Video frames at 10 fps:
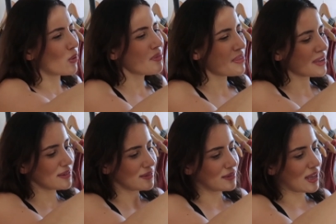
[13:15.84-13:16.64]
One
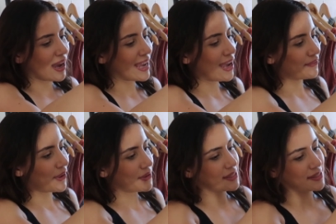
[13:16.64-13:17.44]
thing that I have
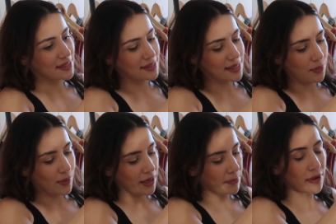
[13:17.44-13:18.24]
noticed is that
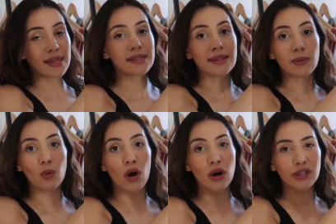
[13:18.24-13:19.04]
when I put these in the
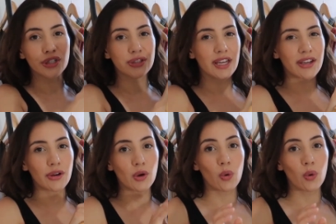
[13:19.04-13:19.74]
wash, they go